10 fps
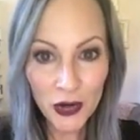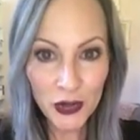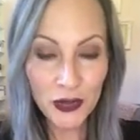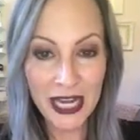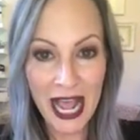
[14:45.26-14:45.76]
are
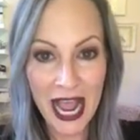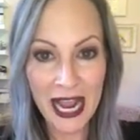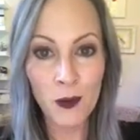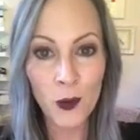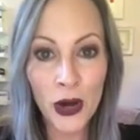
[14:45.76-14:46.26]
you
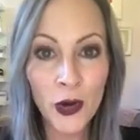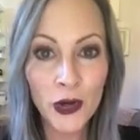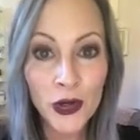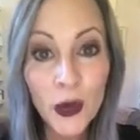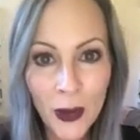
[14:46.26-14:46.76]
today, and where are
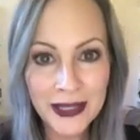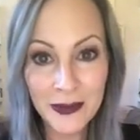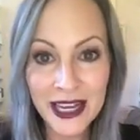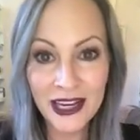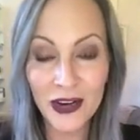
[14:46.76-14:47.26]
you going
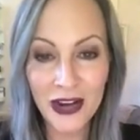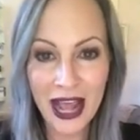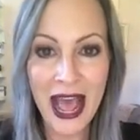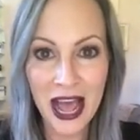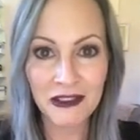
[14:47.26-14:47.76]
to be a year and
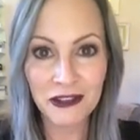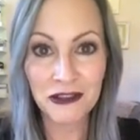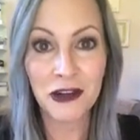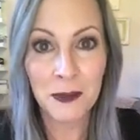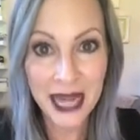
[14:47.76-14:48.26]
a
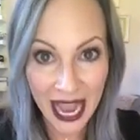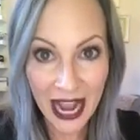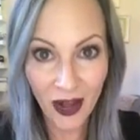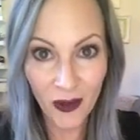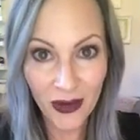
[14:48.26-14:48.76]
half from
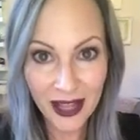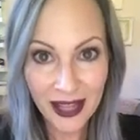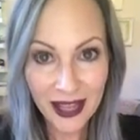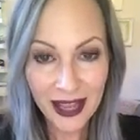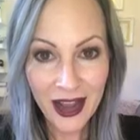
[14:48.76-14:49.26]
now?
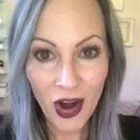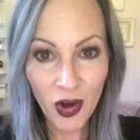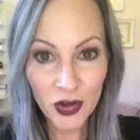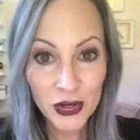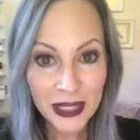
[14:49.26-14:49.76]

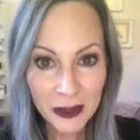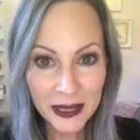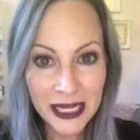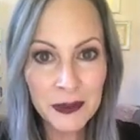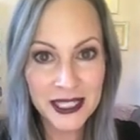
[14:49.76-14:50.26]
Are you going to
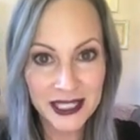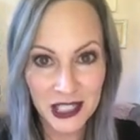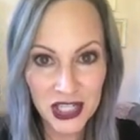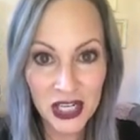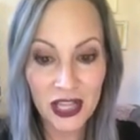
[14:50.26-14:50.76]
be in a
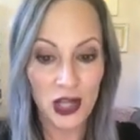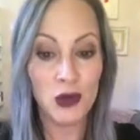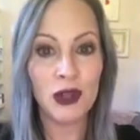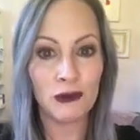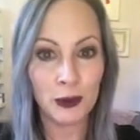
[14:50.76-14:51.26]
position that
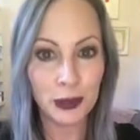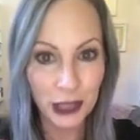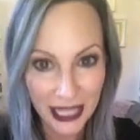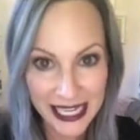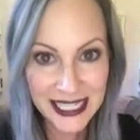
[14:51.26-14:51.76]
you can
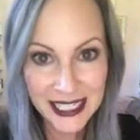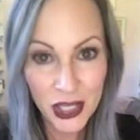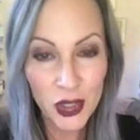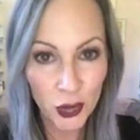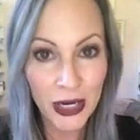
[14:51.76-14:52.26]
replace
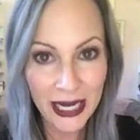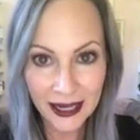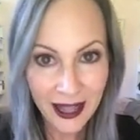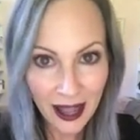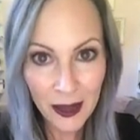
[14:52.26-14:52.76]
your
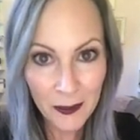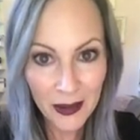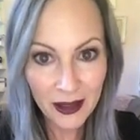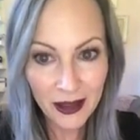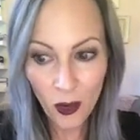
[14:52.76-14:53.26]

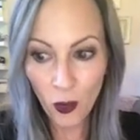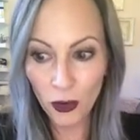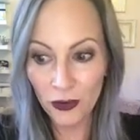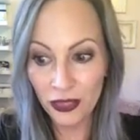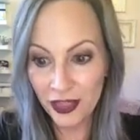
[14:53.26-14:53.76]
income
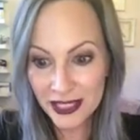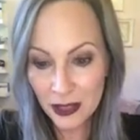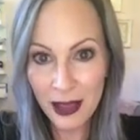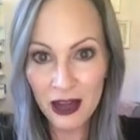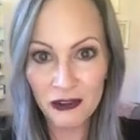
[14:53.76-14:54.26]
or
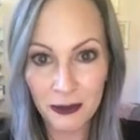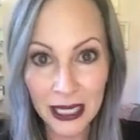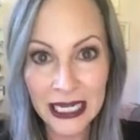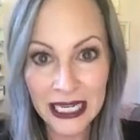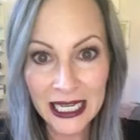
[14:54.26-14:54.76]
this amount of
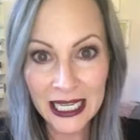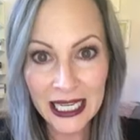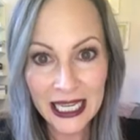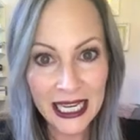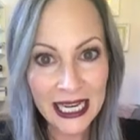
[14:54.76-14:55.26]
money?
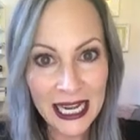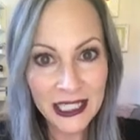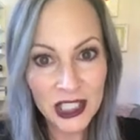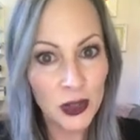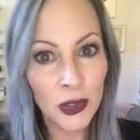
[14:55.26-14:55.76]
It
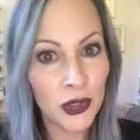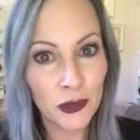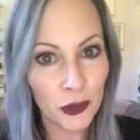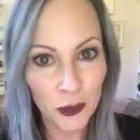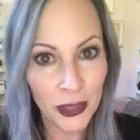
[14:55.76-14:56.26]
ain't $200
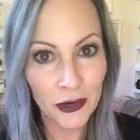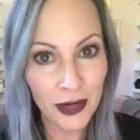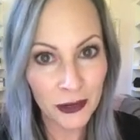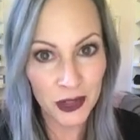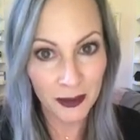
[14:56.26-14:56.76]
or
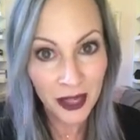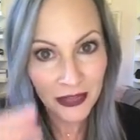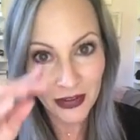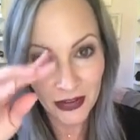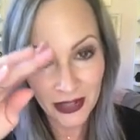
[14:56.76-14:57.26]
$300 a
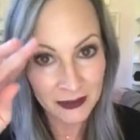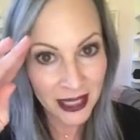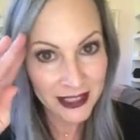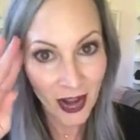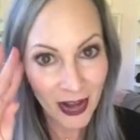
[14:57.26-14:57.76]
month, y'all.
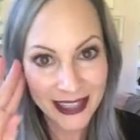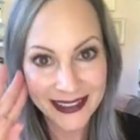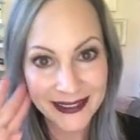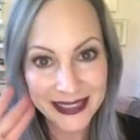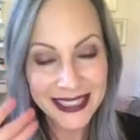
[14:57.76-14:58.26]

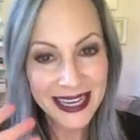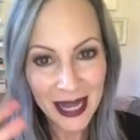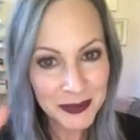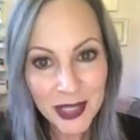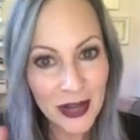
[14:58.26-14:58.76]

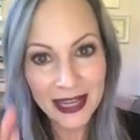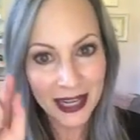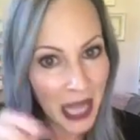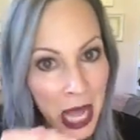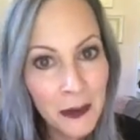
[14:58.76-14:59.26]
I'm
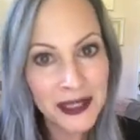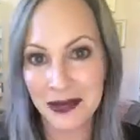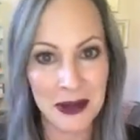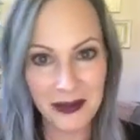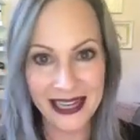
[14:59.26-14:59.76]
talking commas in my